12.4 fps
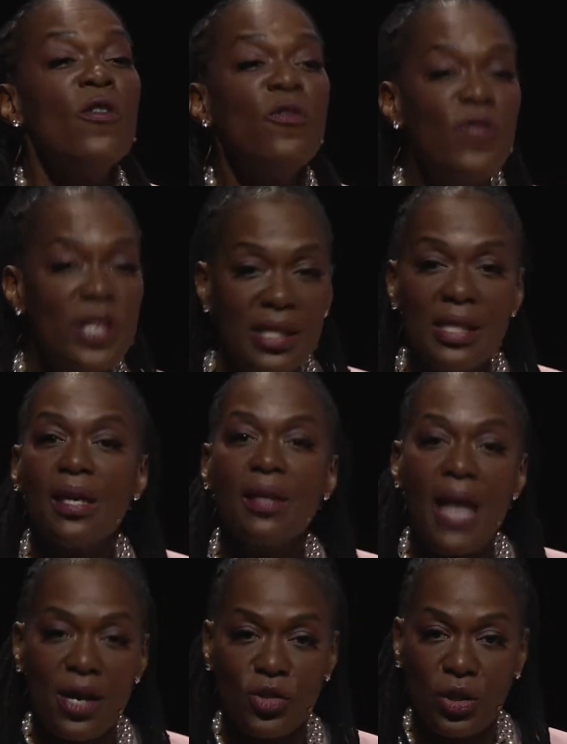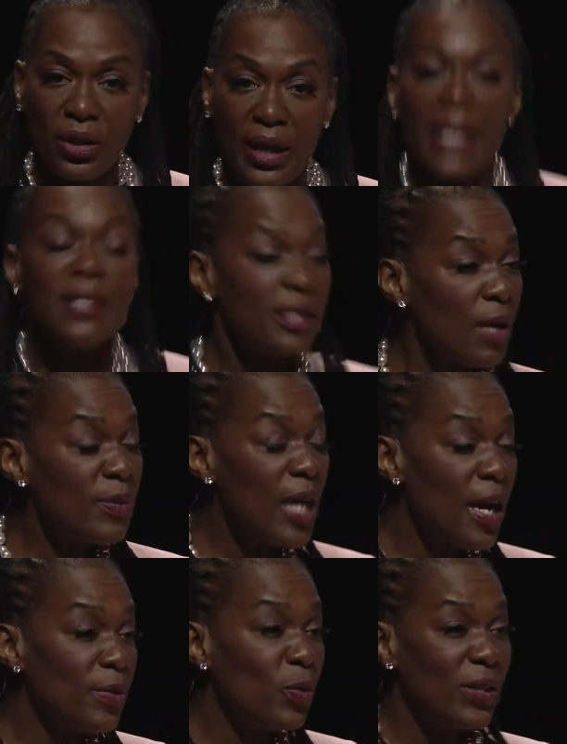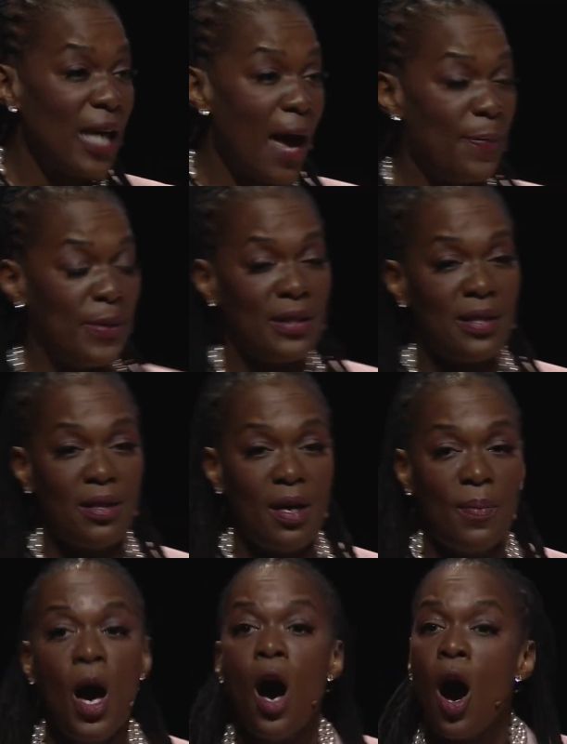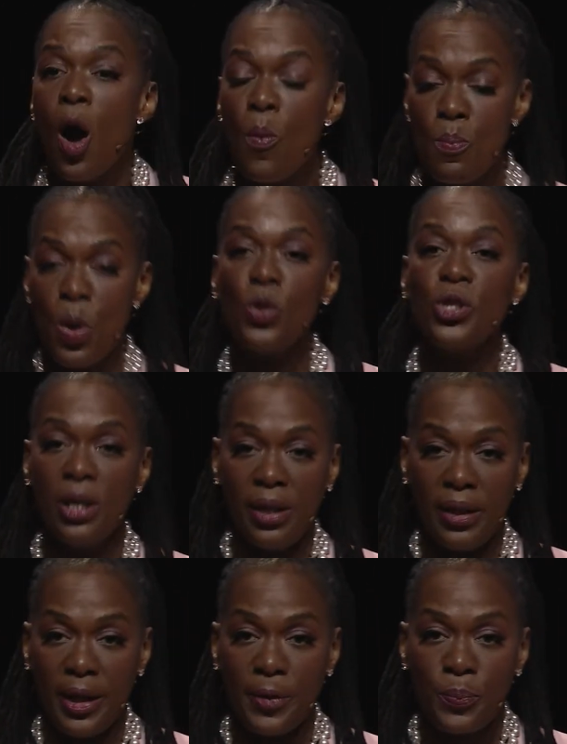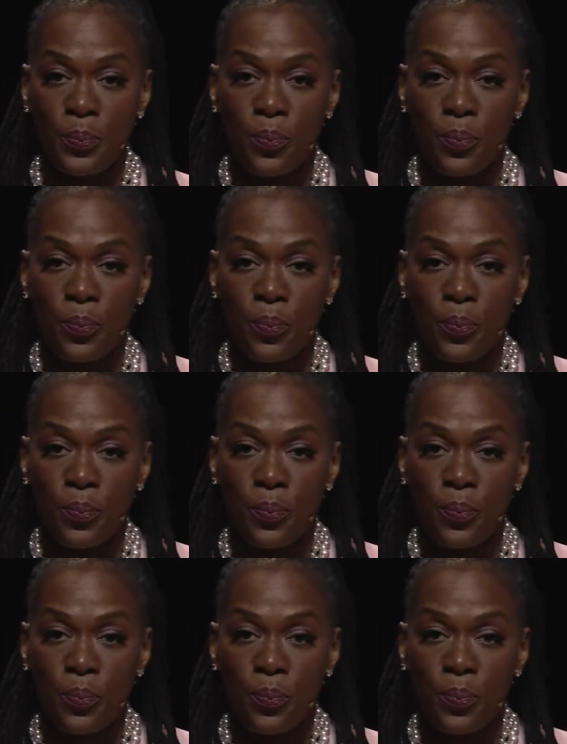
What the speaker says: physiologically, and sometimes what's happening to them emotionally.